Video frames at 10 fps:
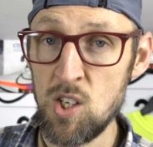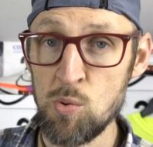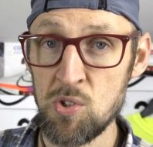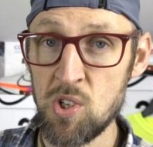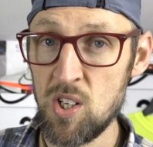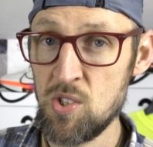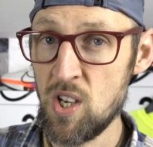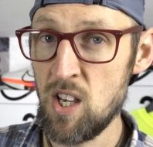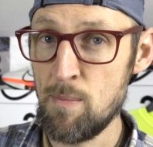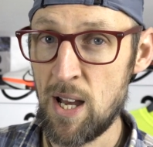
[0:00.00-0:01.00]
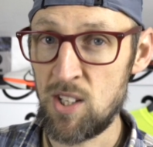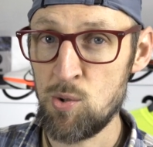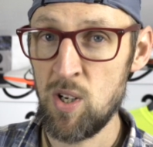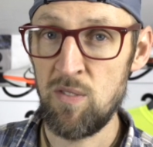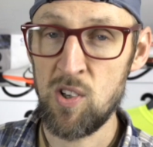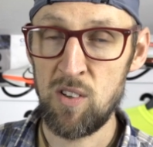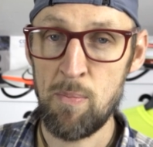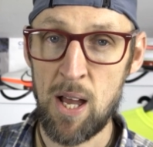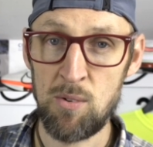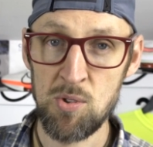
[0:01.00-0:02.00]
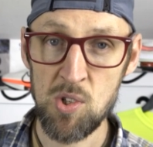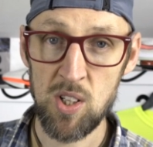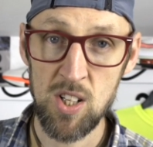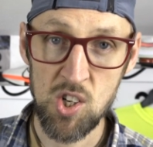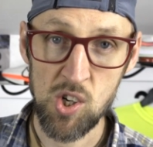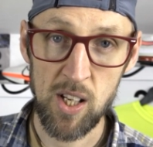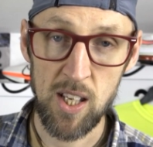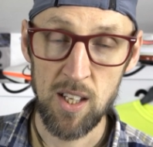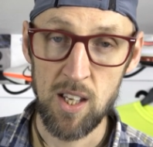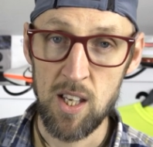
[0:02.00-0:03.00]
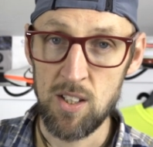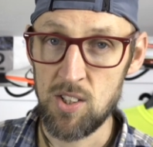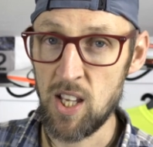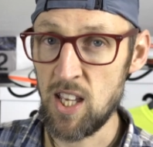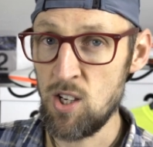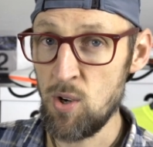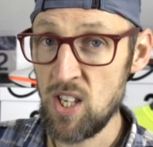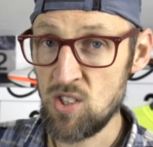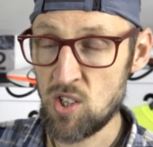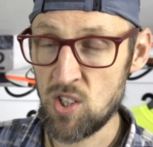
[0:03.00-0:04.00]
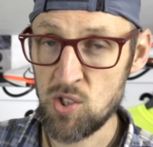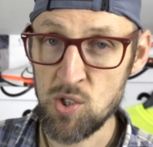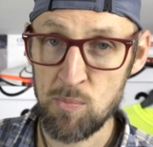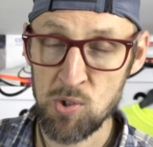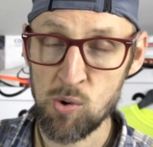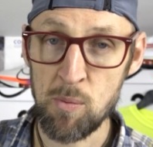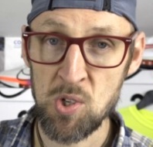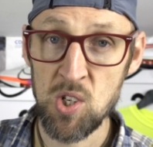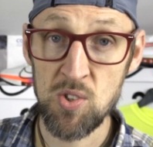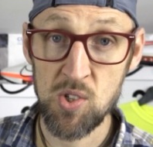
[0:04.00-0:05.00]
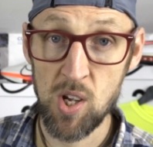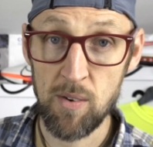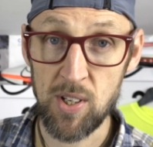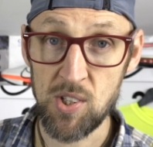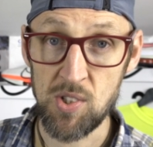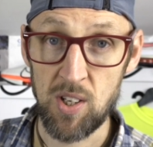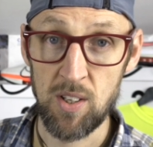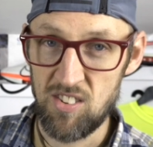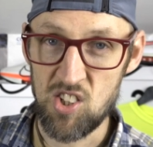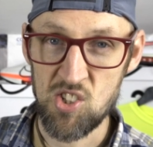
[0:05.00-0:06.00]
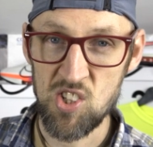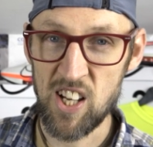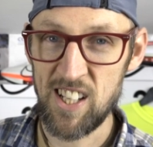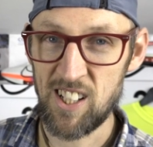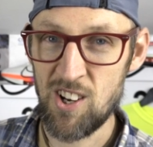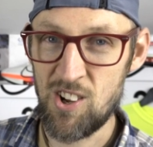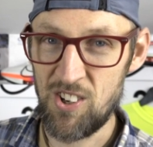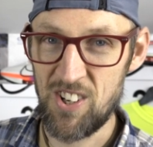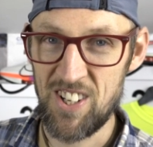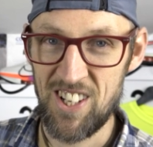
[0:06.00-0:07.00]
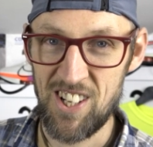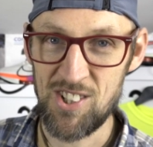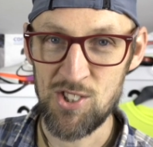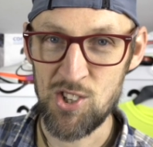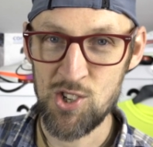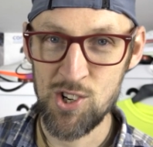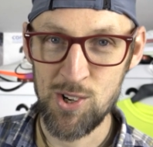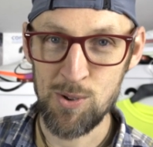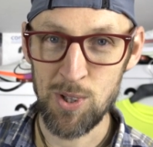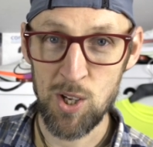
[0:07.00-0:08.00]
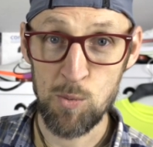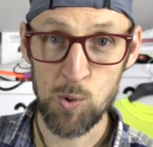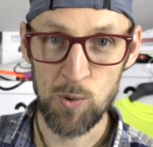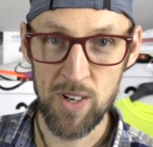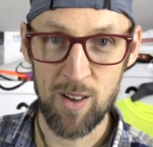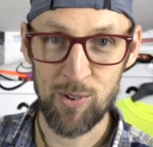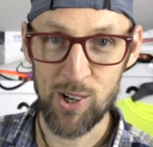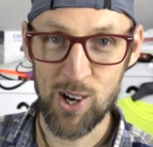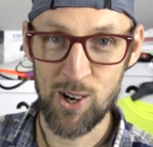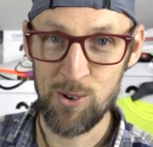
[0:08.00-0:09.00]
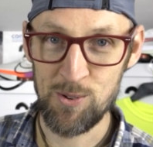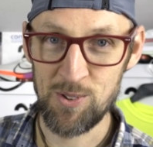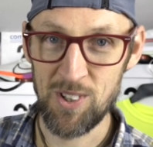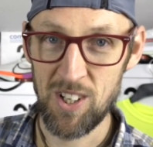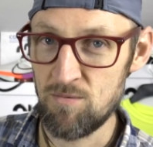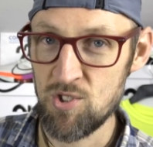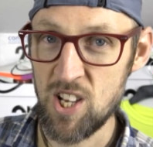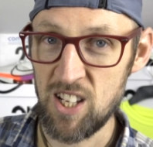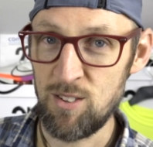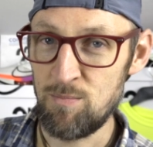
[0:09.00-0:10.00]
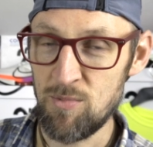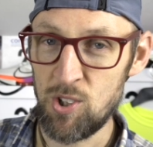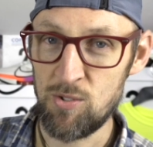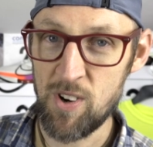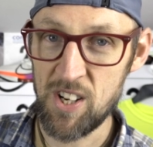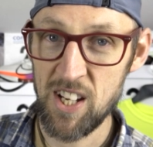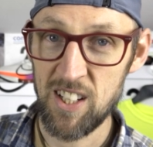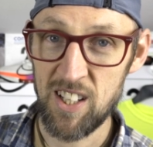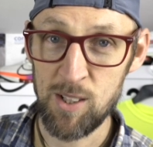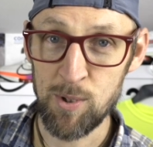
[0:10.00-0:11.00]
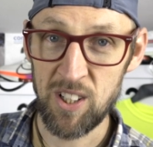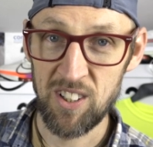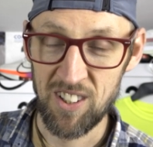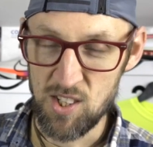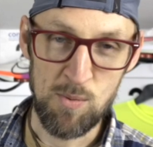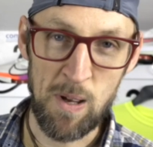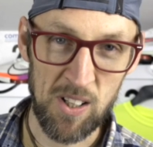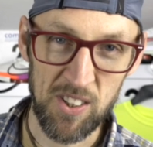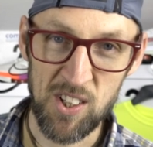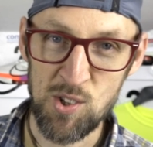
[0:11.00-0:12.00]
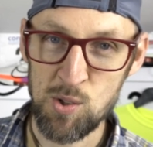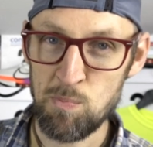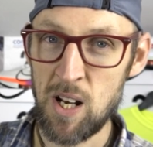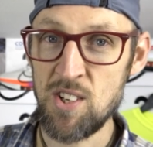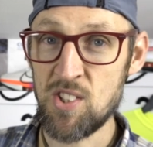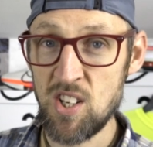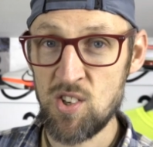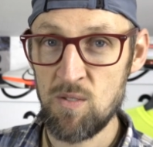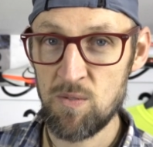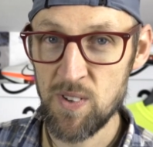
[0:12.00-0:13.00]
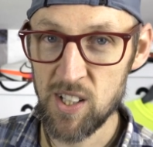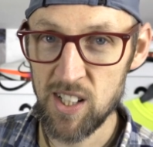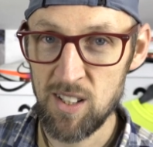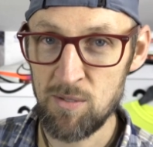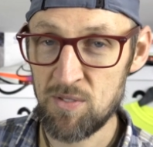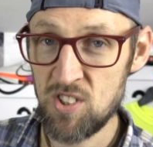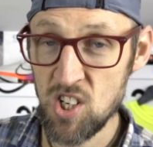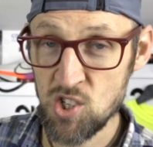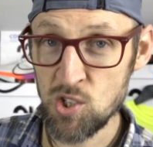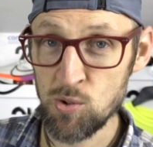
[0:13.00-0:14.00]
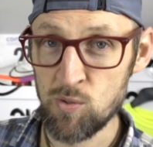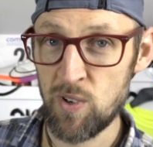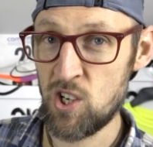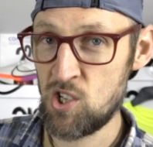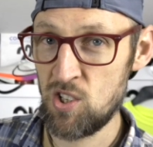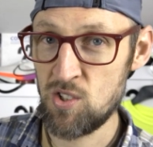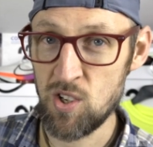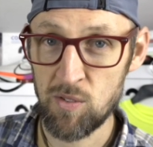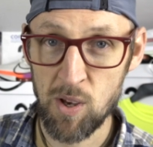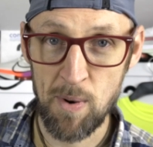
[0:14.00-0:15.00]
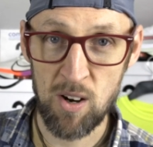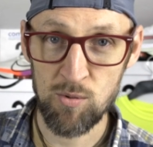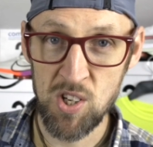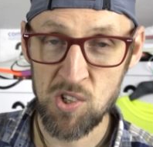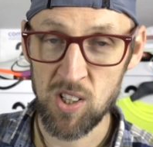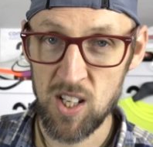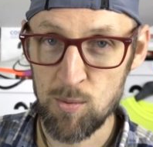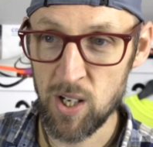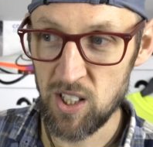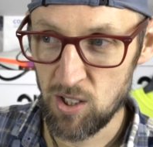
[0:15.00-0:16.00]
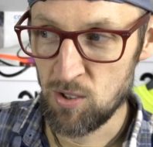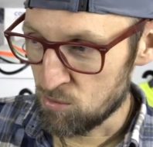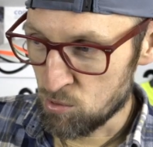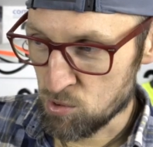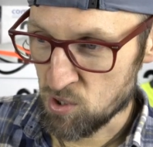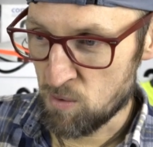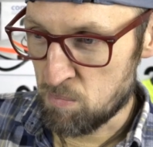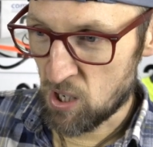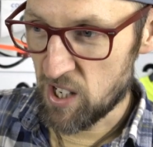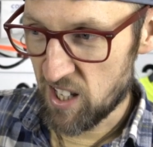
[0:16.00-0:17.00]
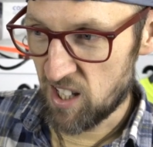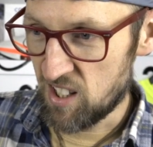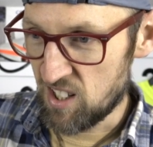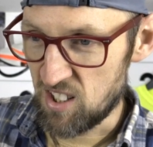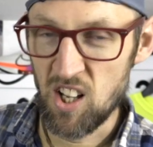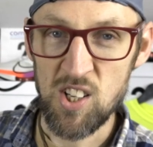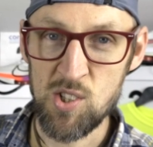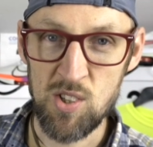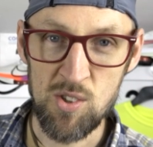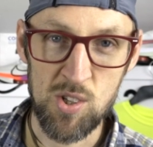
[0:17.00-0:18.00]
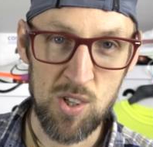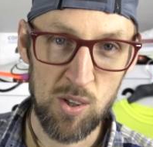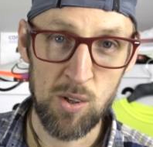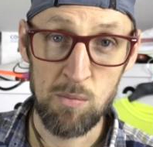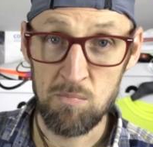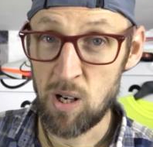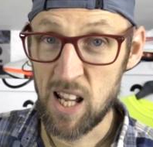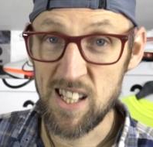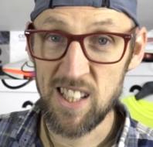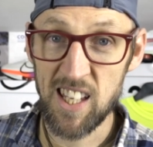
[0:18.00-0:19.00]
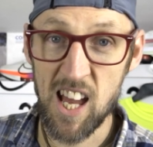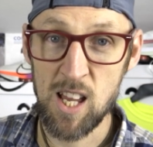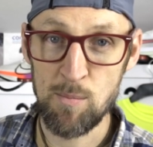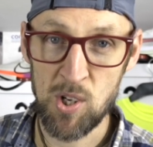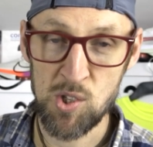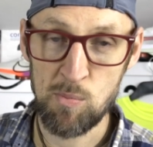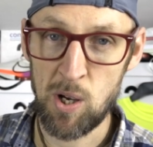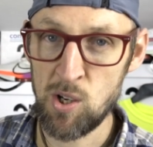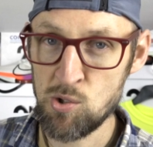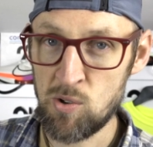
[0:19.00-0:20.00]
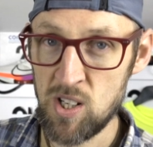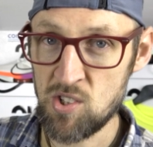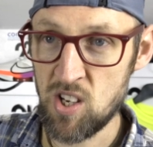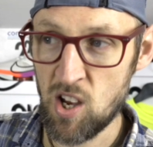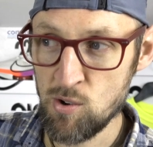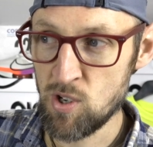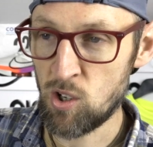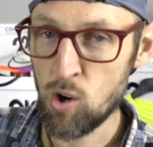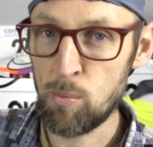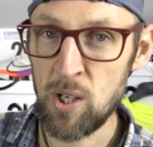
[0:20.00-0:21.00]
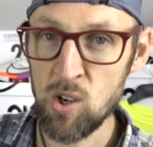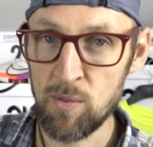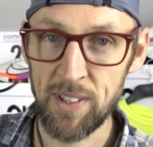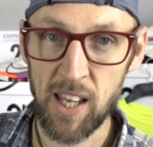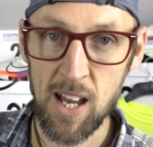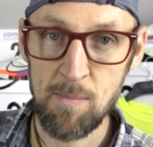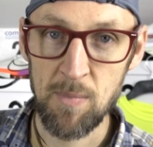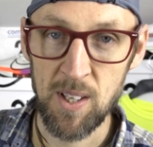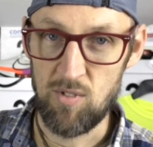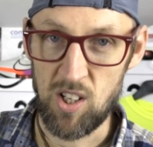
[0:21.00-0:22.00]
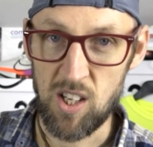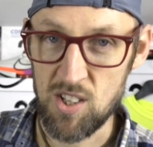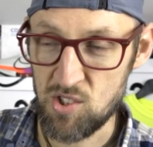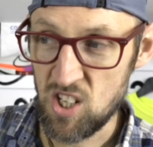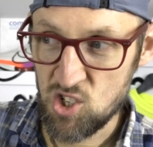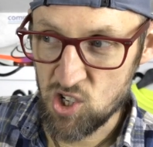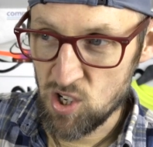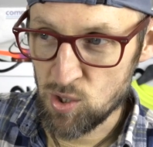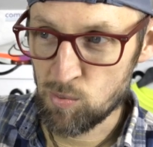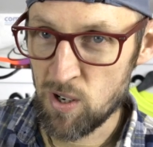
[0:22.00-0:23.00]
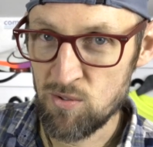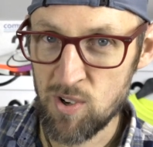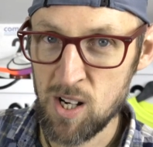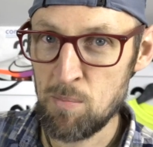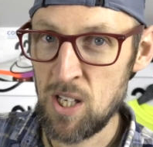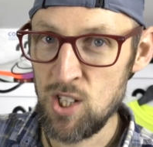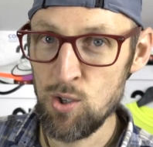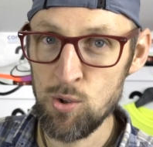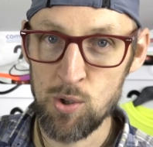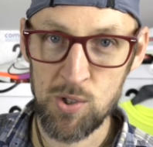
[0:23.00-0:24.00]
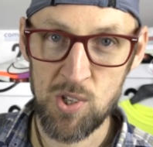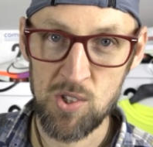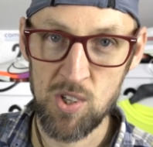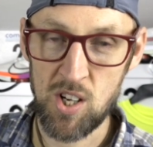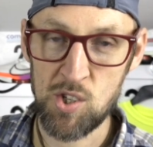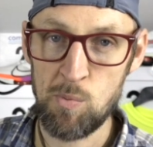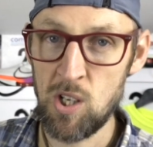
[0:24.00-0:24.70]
This one's going to set you back £25 initially to get you into the subscription service. The Cyclon is the shoe that you will never own, say on running anyway. It's a bit like those PlayStation 5 digital versions that have come out recently where you will sort of buy a license to play the game I suppose or at least to own a copy of the game I guess these shoes won't really be yours as such